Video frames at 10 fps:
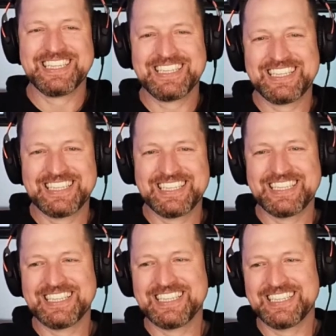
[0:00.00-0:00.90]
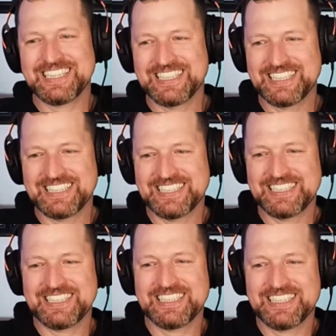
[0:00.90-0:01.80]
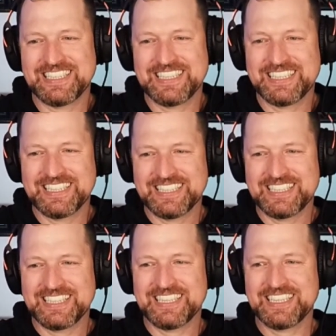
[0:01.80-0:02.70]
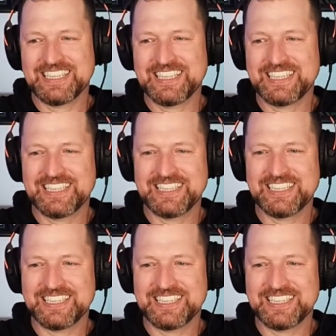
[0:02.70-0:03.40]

(not speaking)